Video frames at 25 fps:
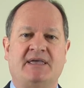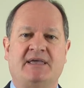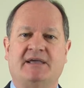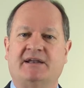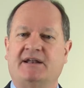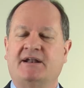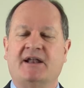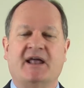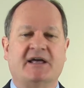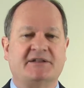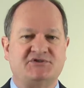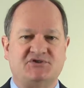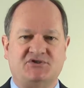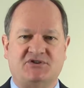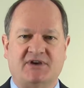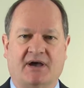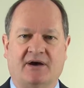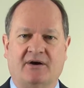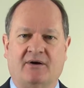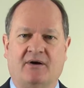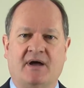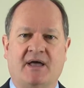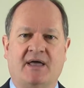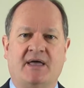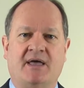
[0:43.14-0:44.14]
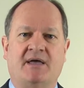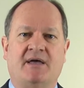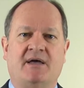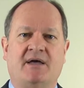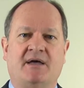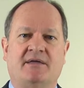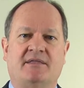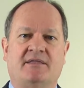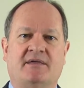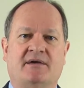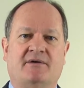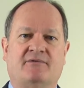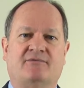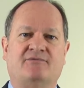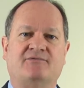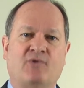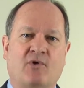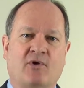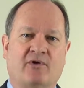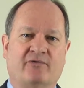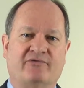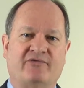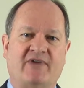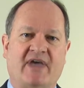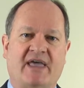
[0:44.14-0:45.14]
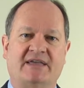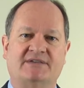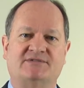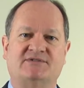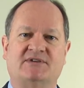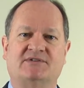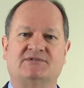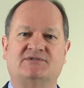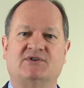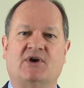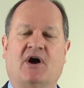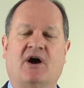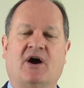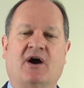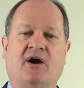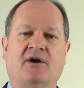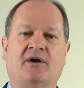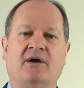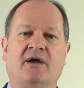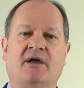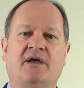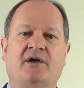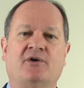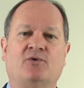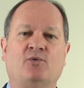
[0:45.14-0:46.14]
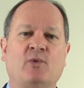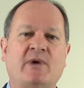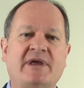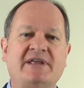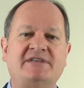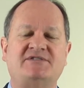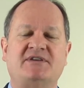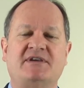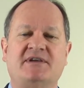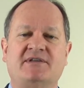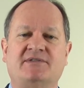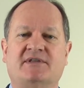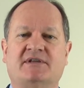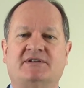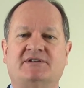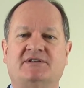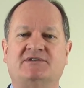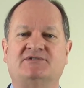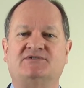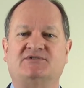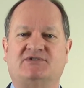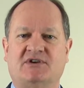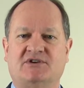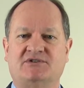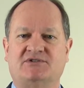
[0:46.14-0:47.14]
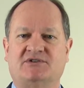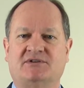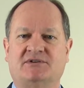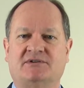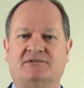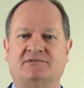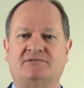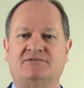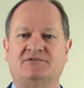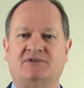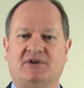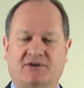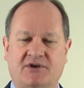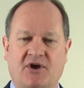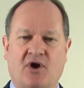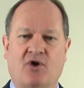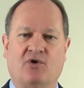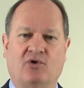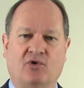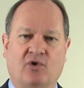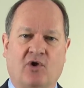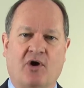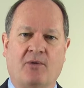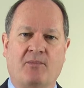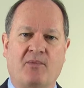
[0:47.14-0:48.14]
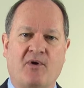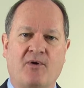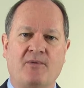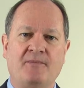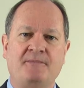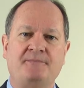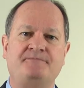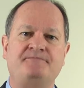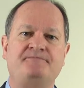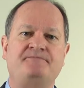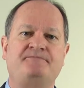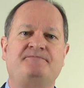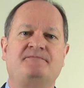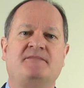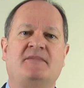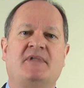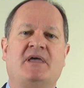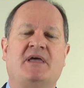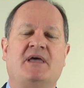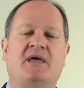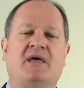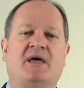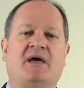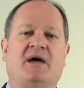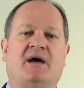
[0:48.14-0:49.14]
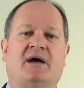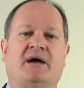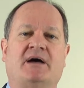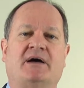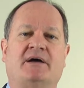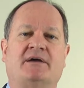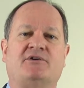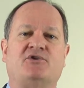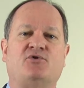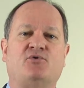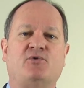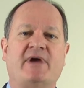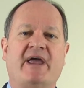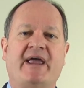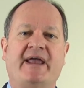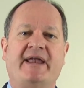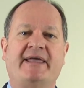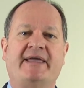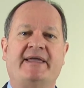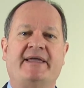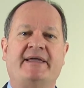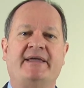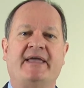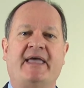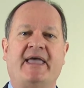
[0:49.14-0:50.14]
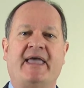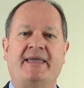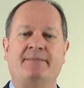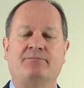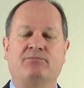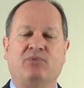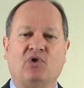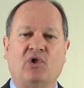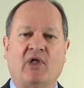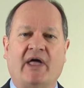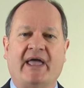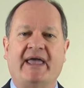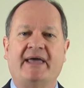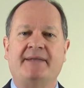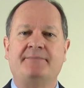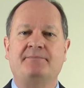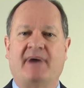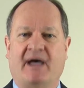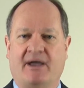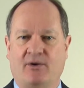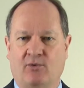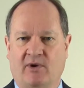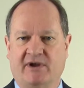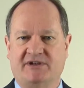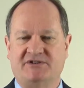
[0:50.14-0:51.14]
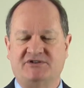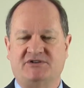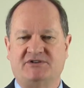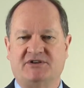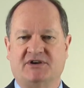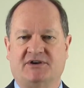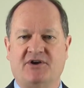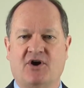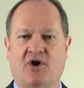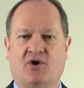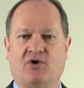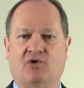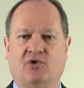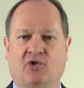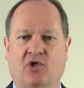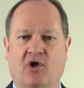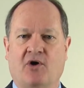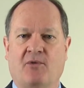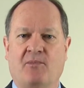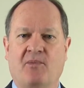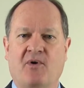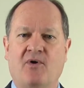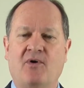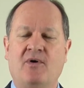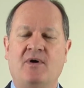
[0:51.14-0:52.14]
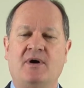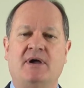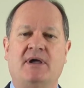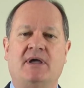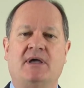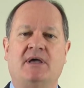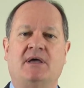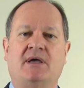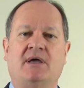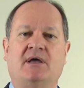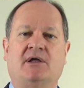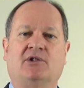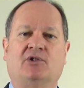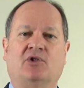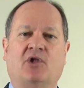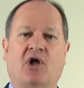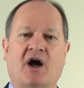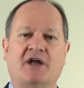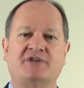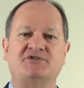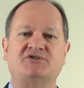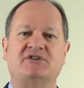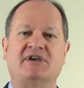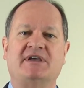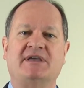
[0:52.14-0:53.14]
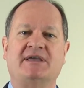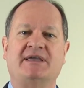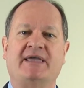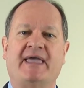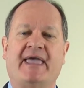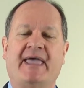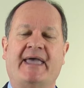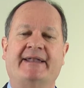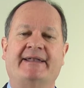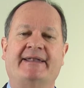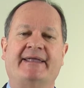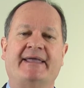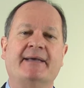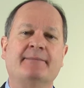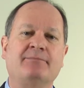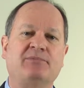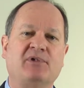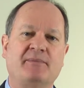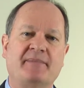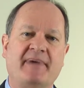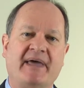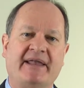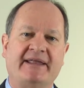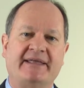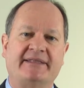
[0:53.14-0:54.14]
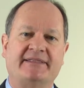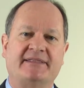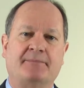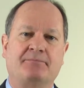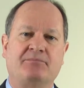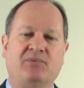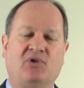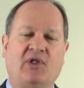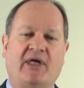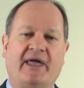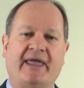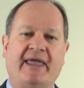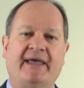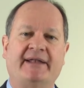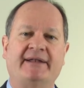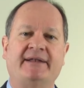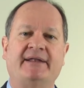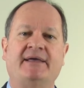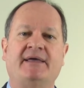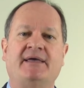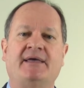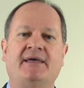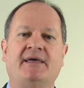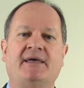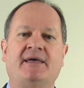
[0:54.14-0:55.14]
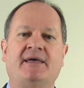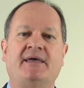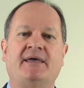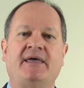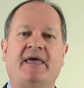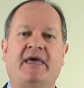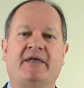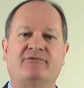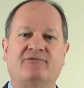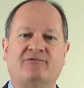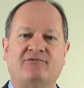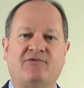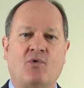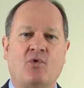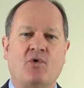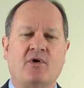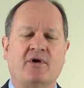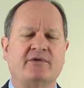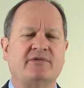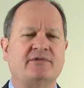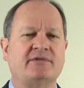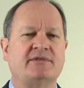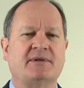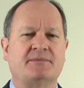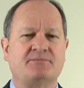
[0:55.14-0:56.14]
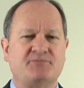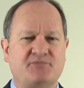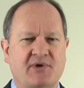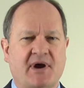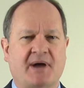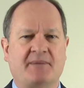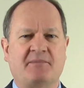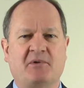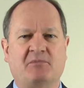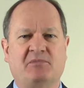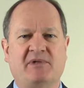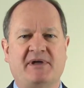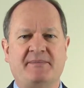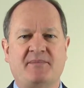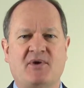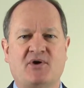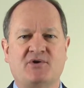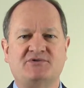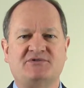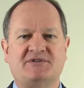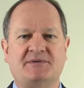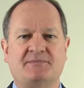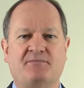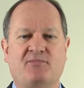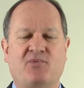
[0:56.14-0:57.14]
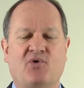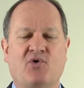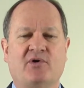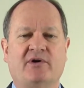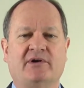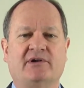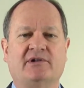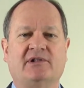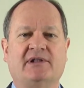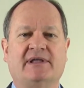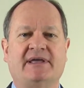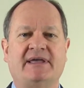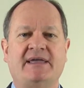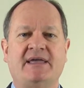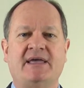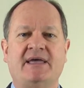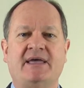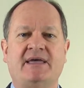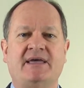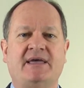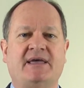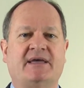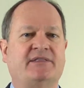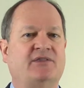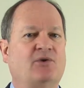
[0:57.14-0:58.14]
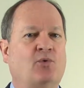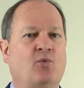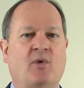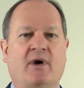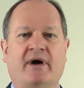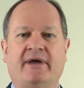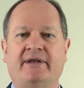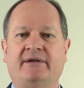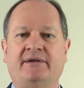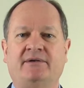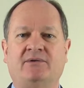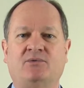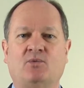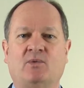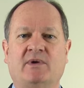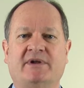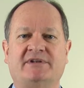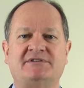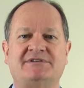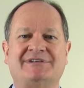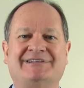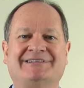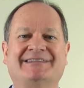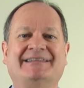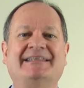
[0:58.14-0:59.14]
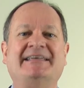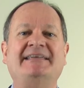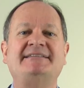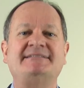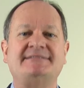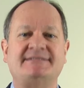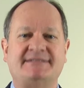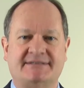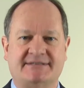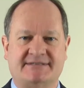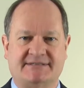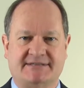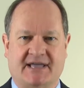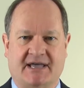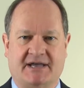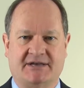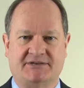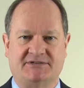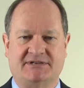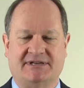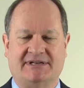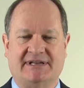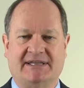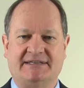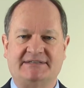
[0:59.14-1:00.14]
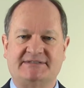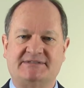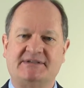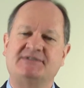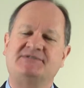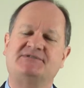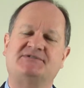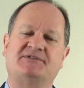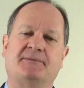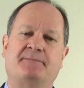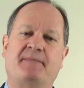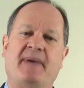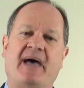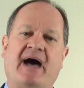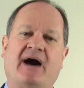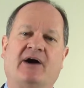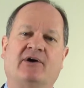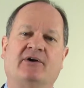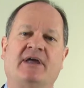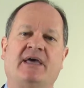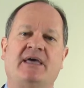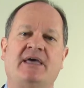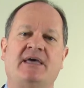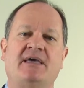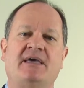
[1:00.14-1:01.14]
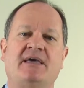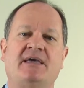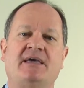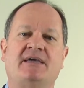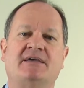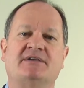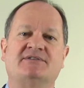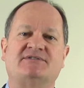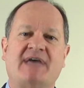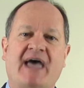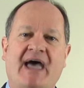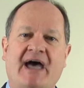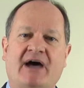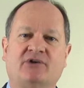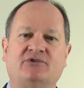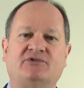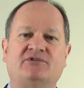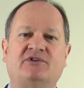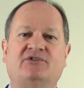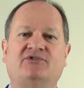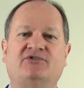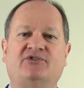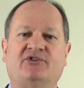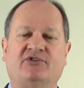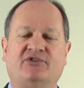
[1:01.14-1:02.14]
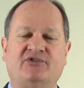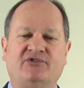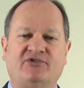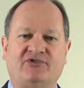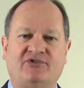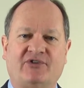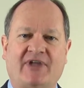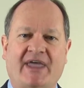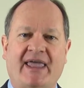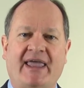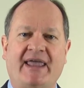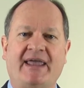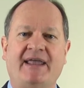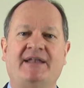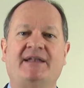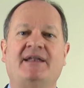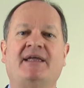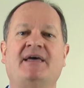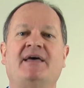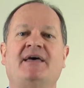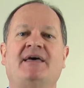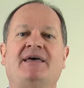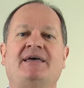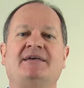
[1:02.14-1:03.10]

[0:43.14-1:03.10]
In a nutshell, the 4 phases are reaching the decision to go global, creating a plan by which to go global, launching and implementing the plan, and fourth, and probably most importantly, and the one which least discussion exists about, is how to sustain